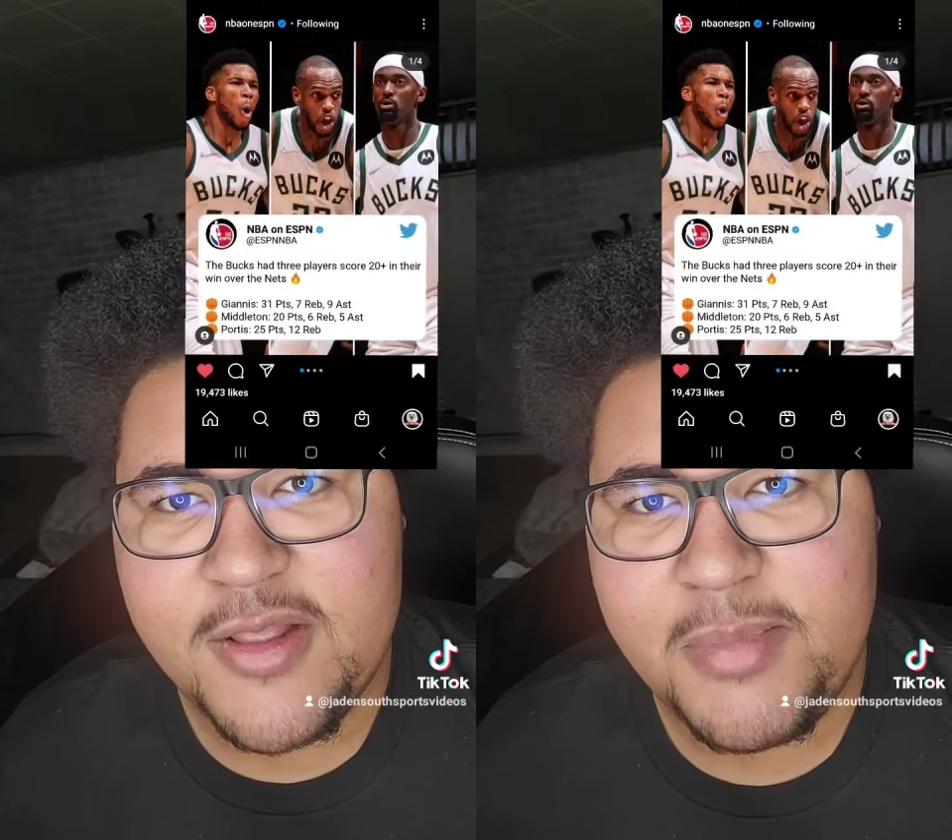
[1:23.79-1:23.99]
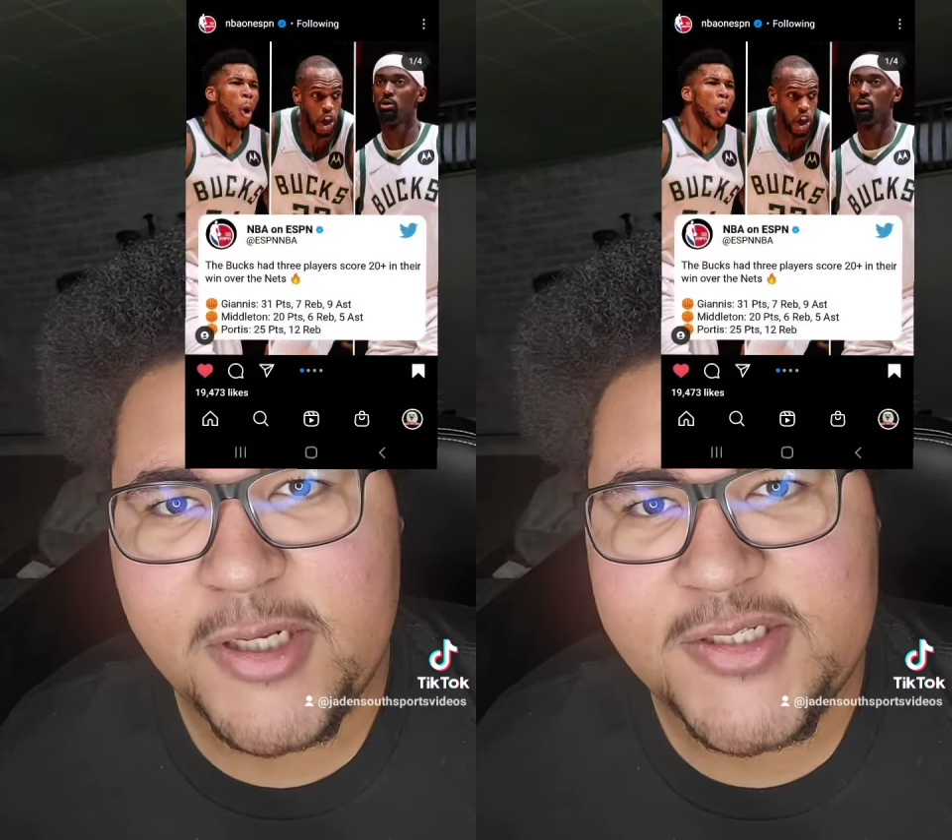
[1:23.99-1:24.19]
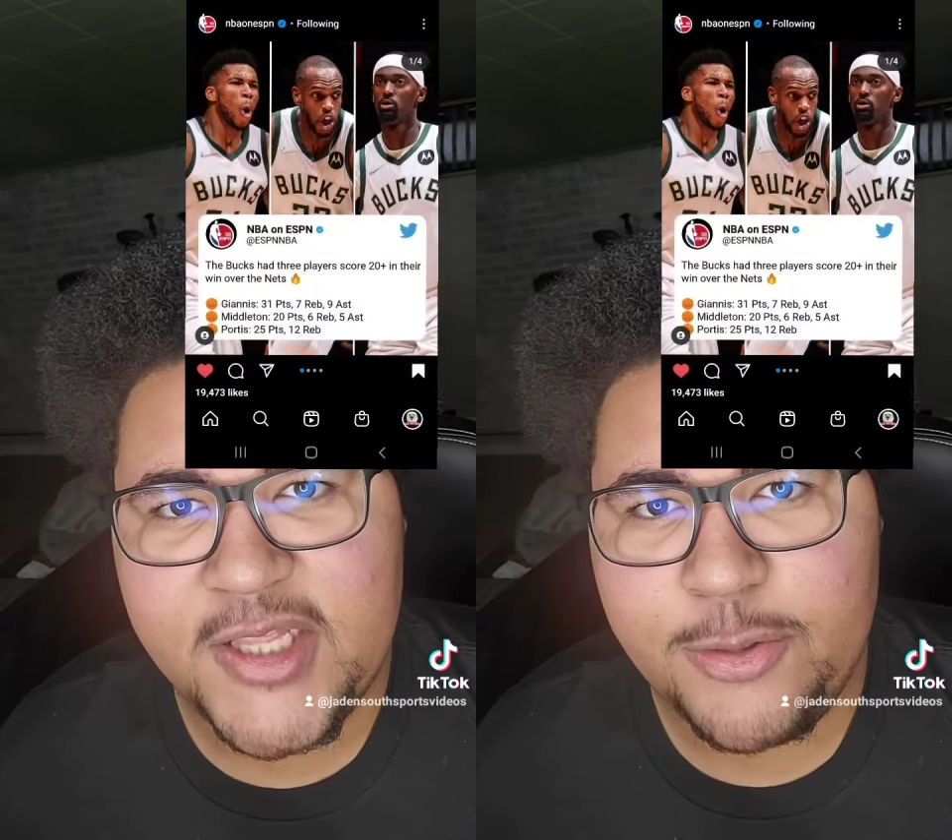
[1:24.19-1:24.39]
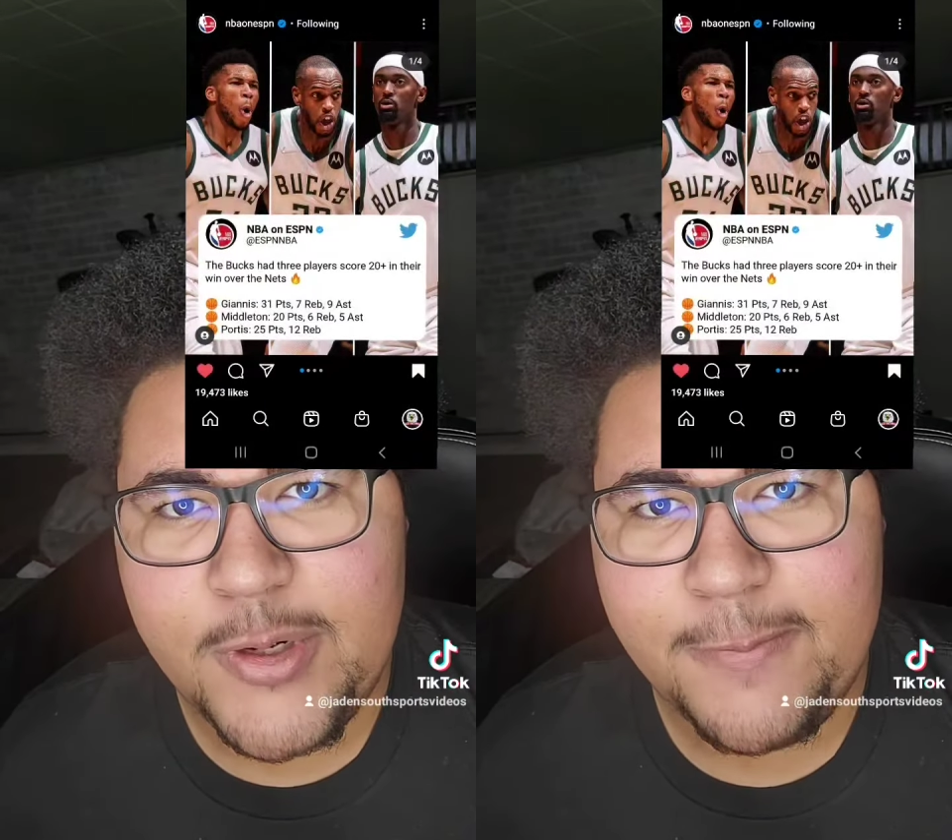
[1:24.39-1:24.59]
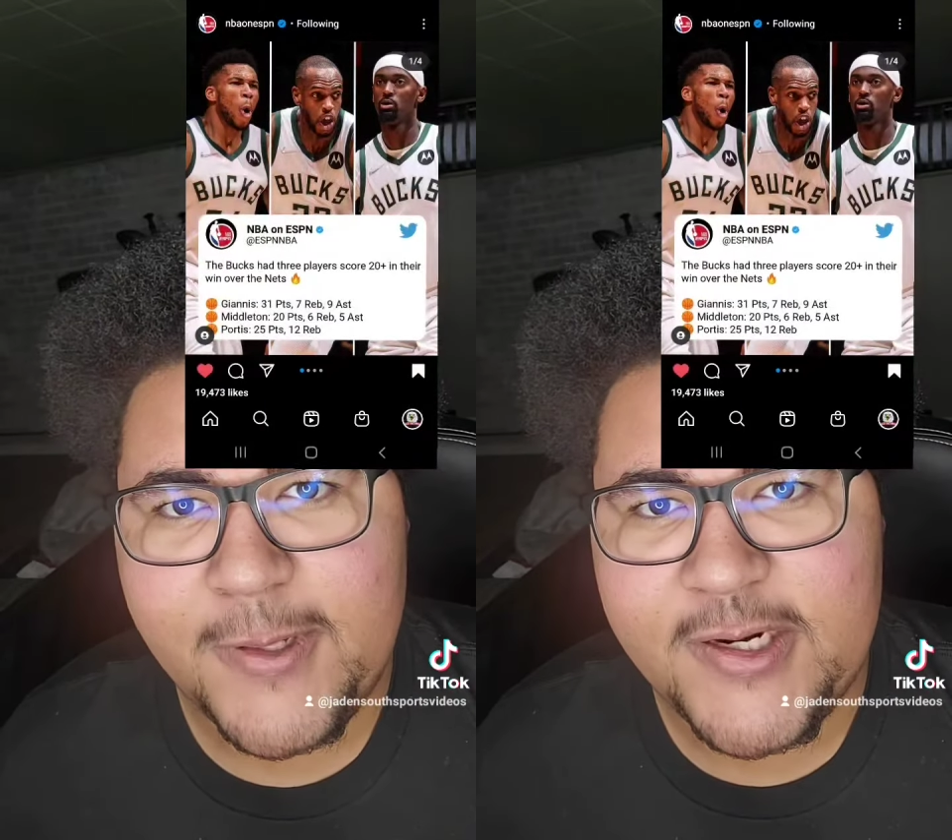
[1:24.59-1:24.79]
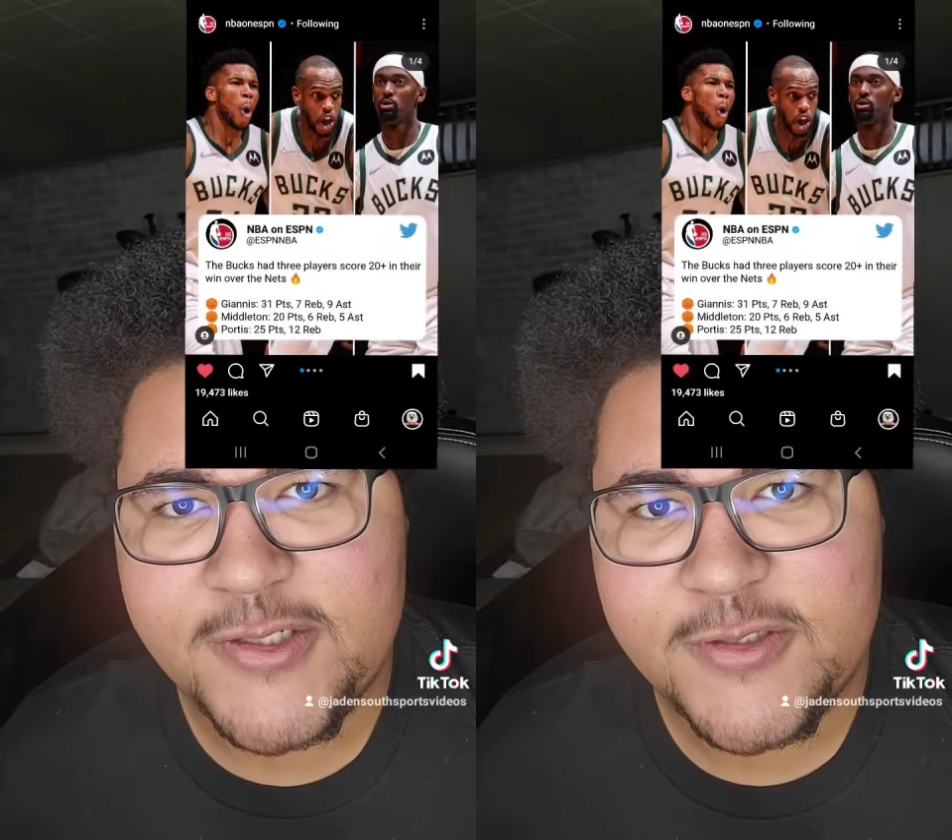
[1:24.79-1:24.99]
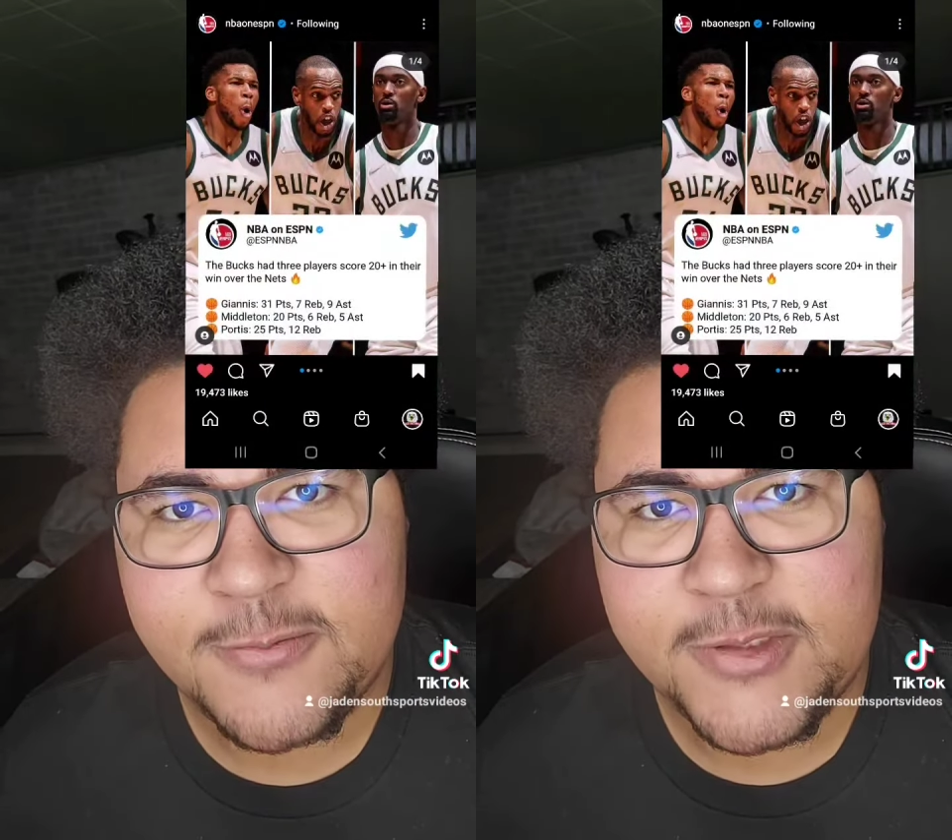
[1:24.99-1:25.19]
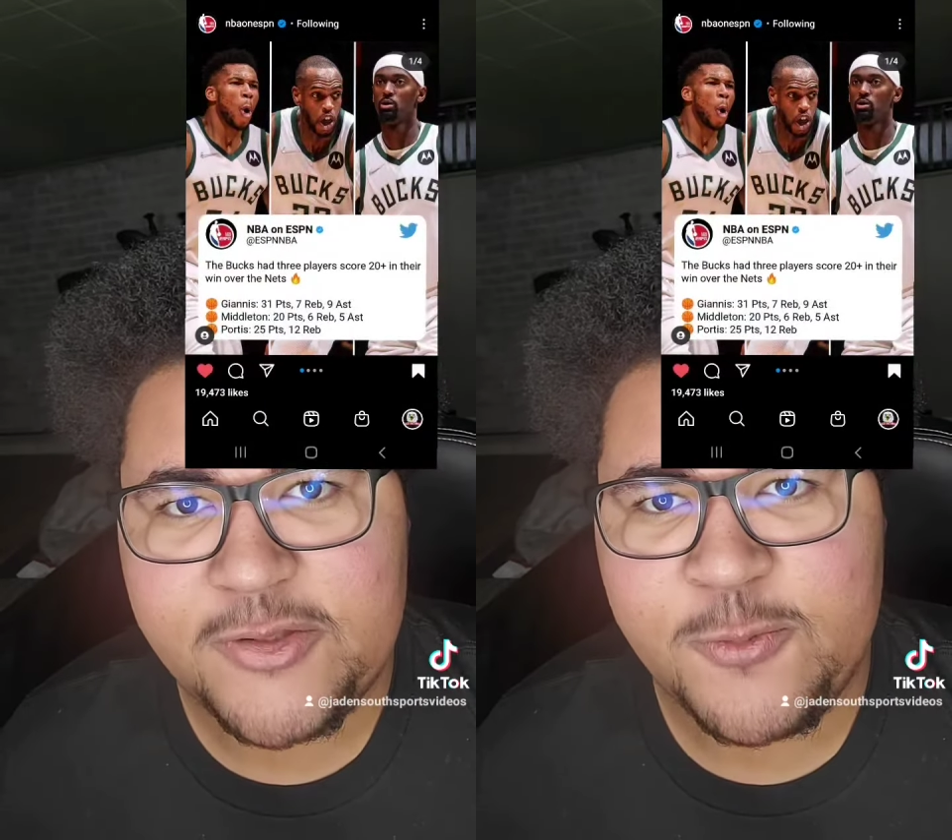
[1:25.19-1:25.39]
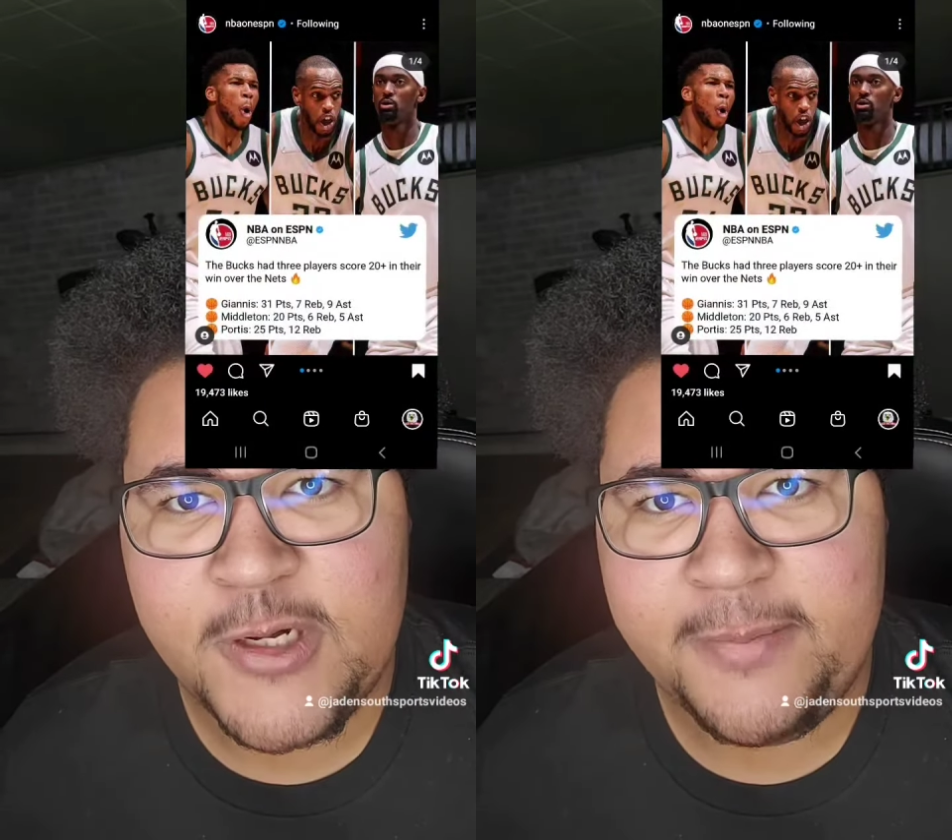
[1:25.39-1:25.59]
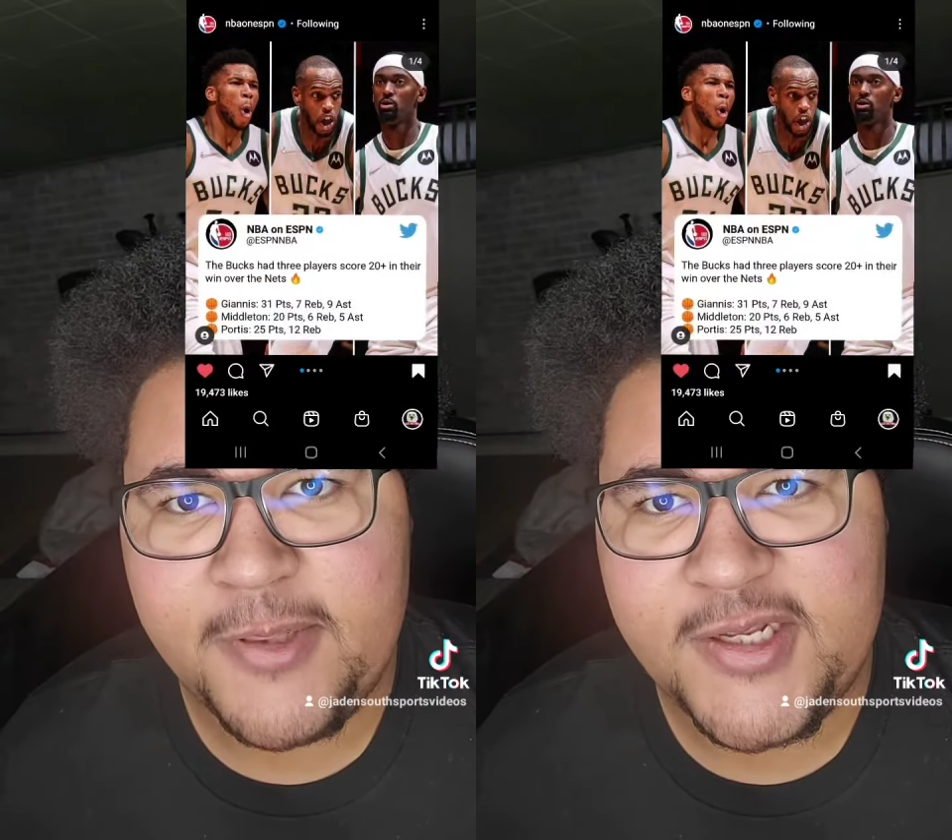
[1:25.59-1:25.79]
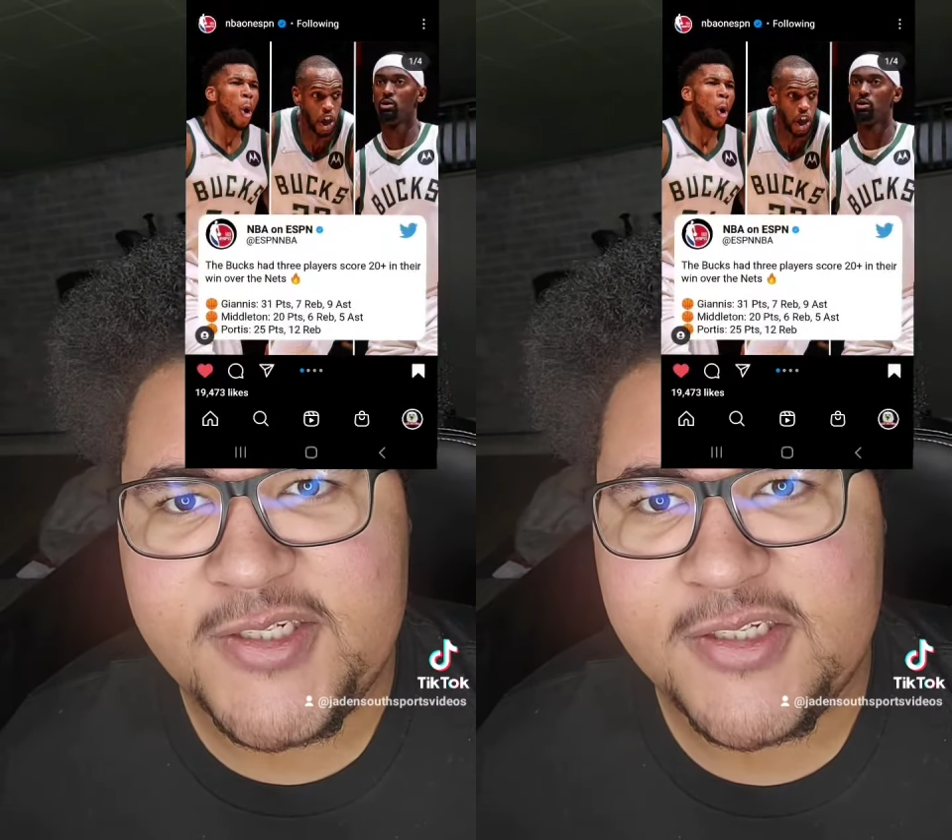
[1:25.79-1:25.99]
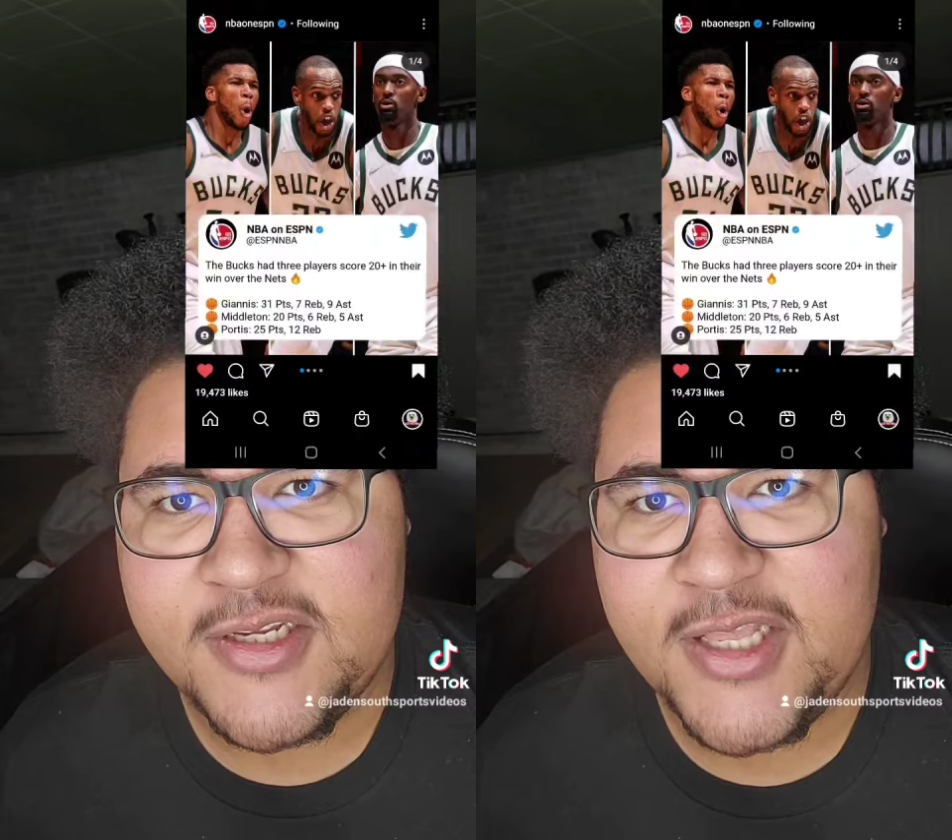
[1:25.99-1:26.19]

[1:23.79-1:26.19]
The Bucks had three players with 20 plus